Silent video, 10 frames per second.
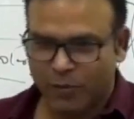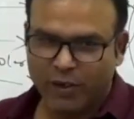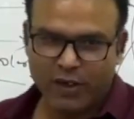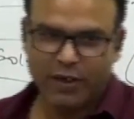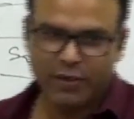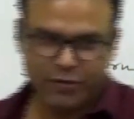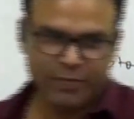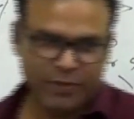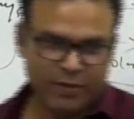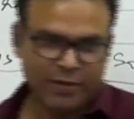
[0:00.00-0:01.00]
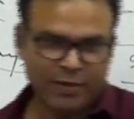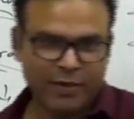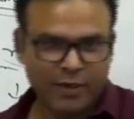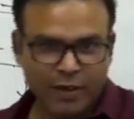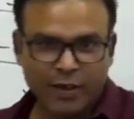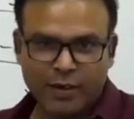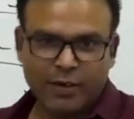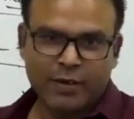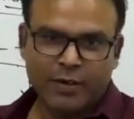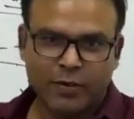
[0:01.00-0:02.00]
Geomagnetic storms.
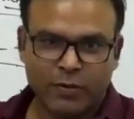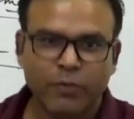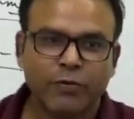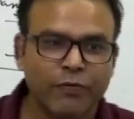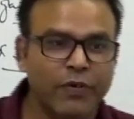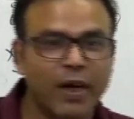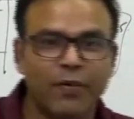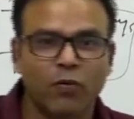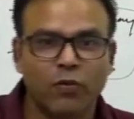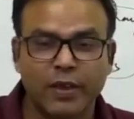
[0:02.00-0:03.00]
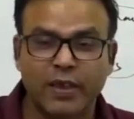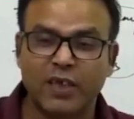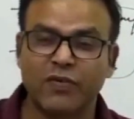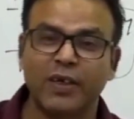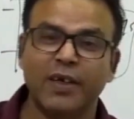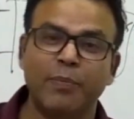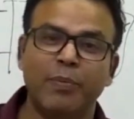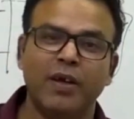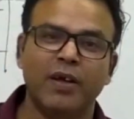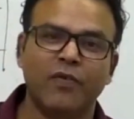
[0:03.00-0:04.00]
So we have to, that's what the
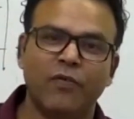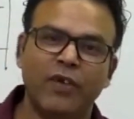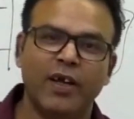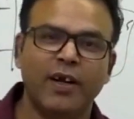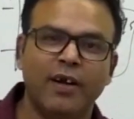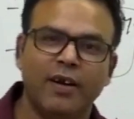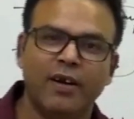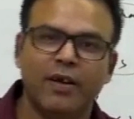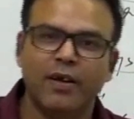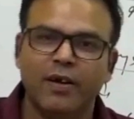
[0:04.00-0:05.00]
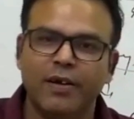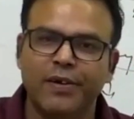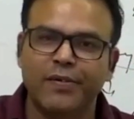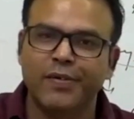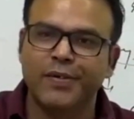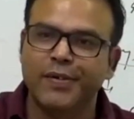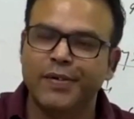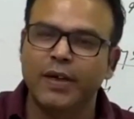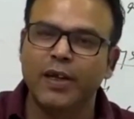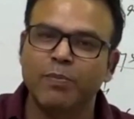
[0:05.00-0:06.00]
repair, wear and,
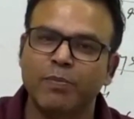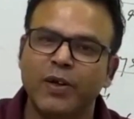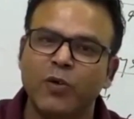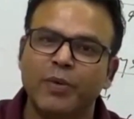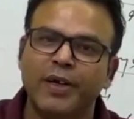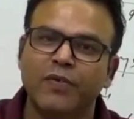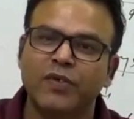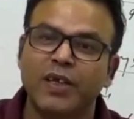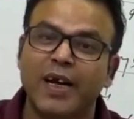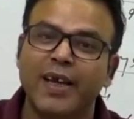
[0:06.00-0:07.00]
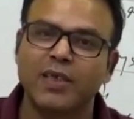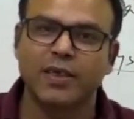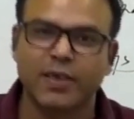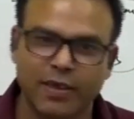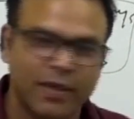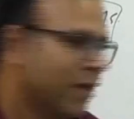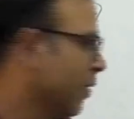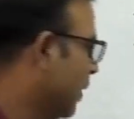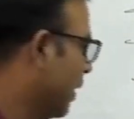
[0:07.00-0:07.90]
like you might have seen ISS.